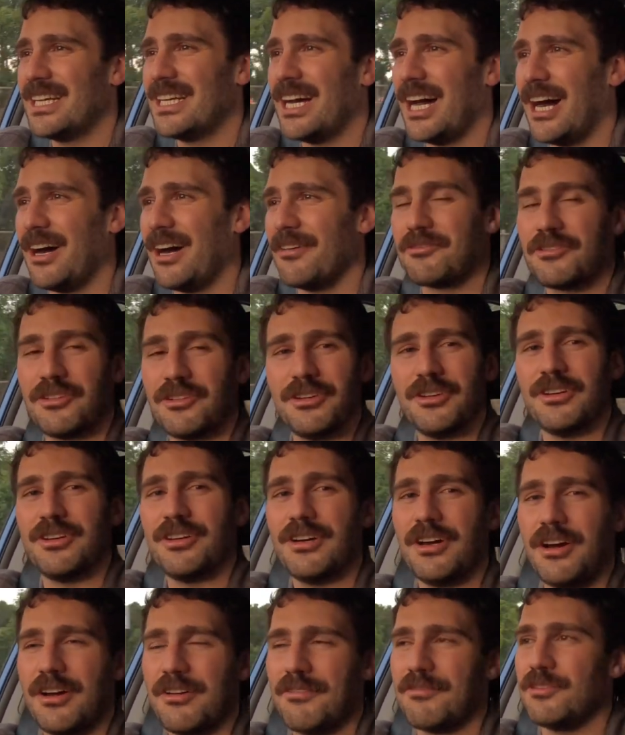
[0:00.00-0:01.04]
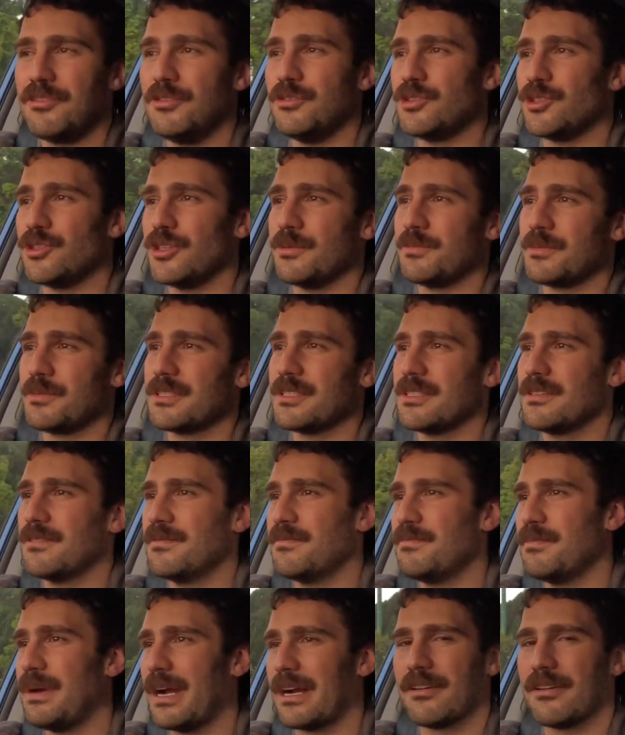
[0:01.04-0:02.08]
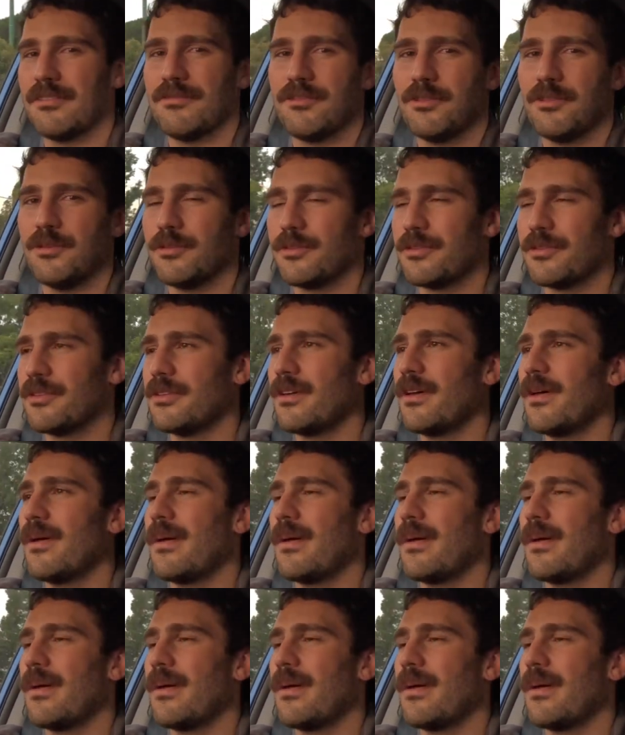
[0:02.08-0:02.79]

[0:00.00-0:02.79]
after a few trips back and forth.